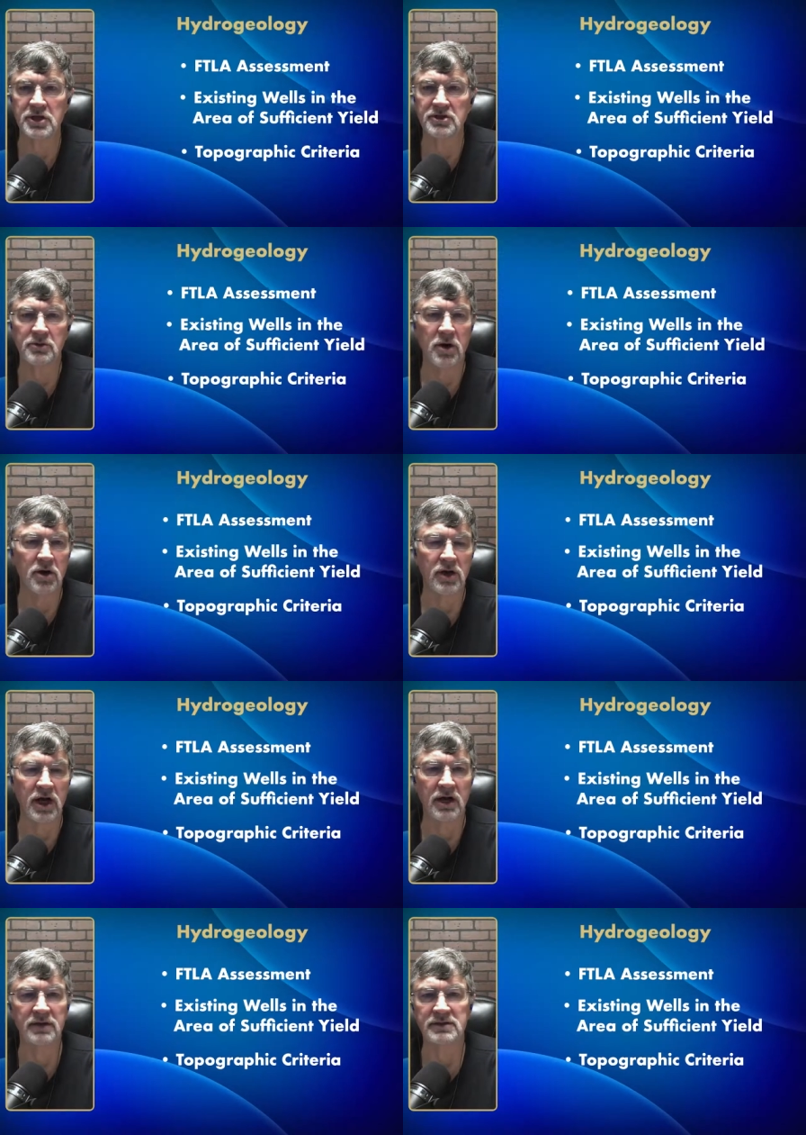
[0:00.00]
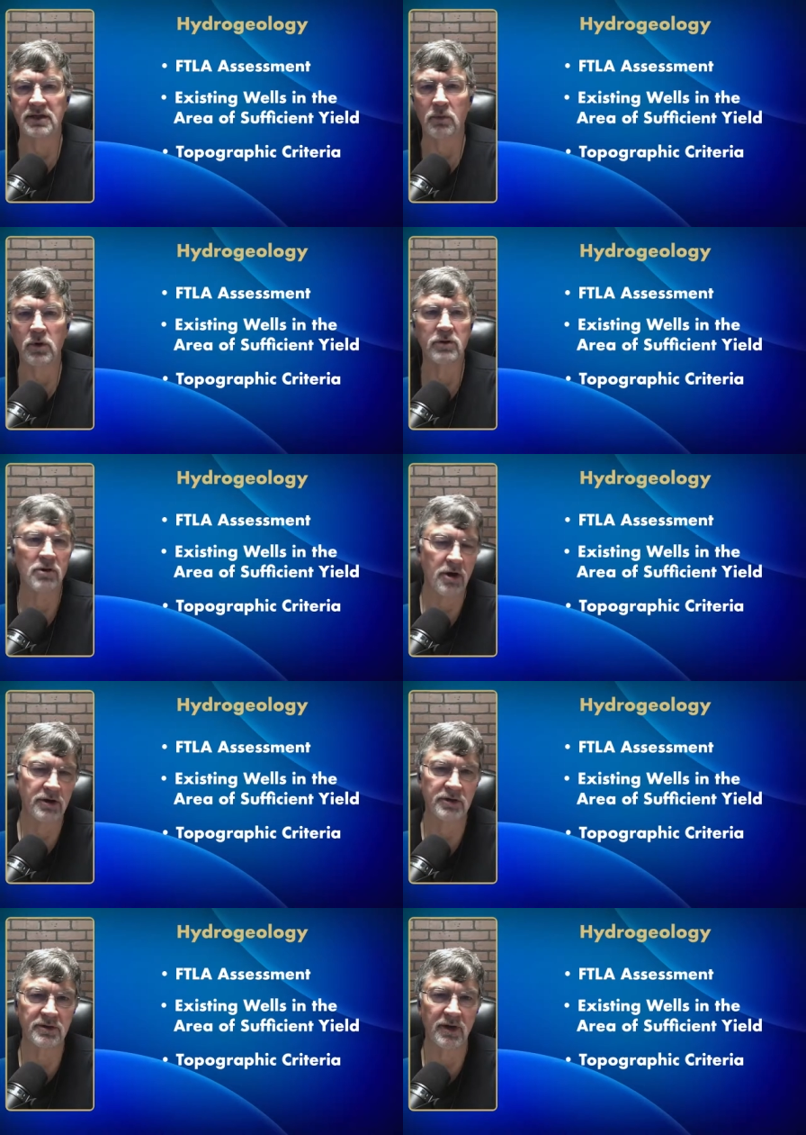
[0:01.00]
what goes into our
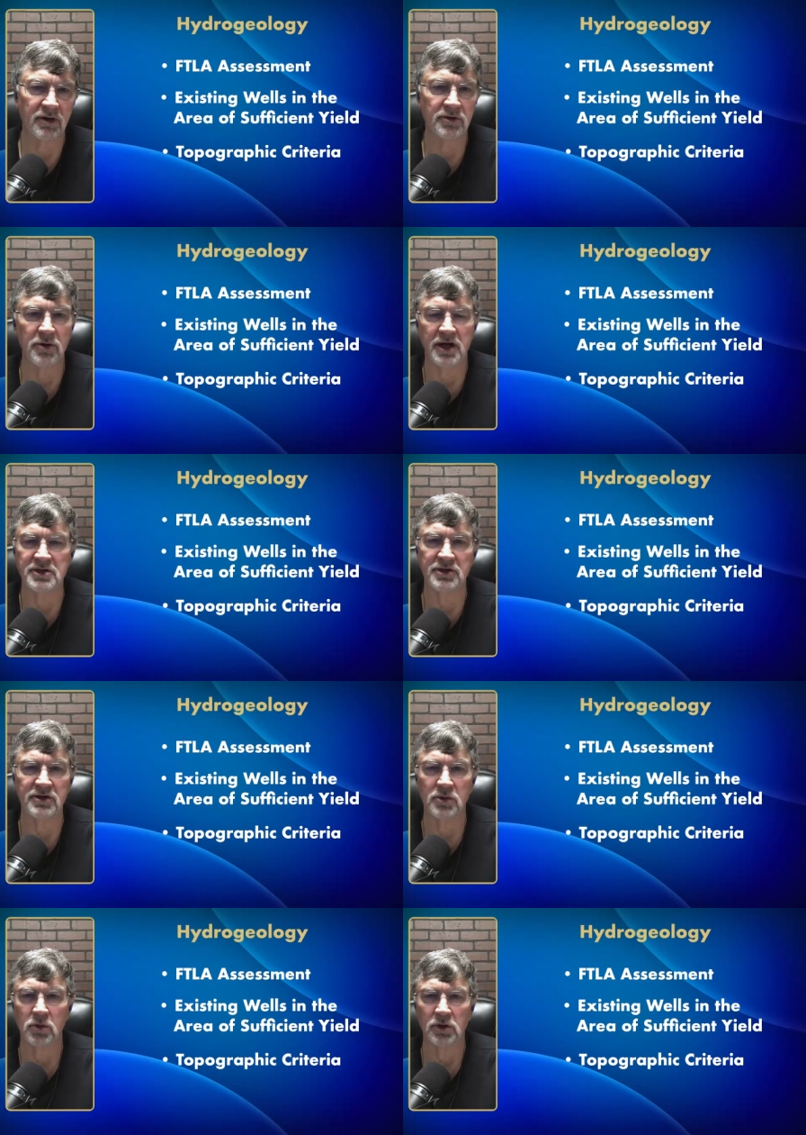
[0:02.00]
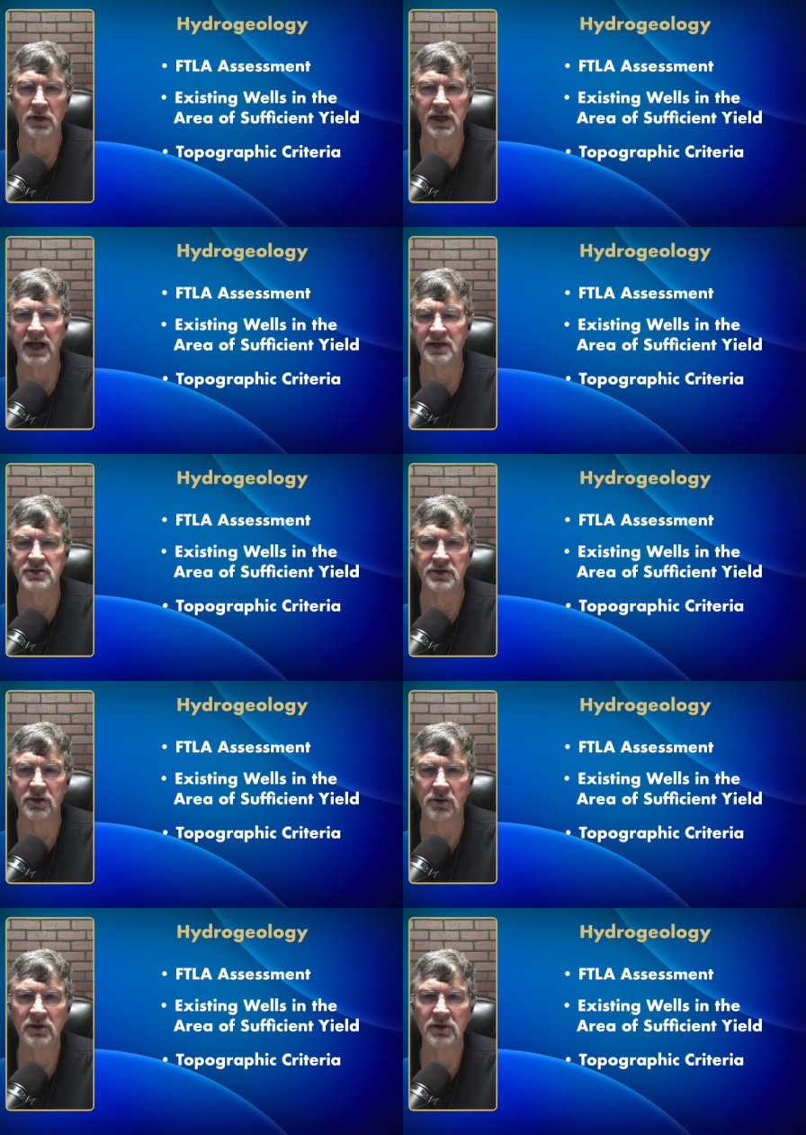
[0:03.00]
what are our criteria we're looking at?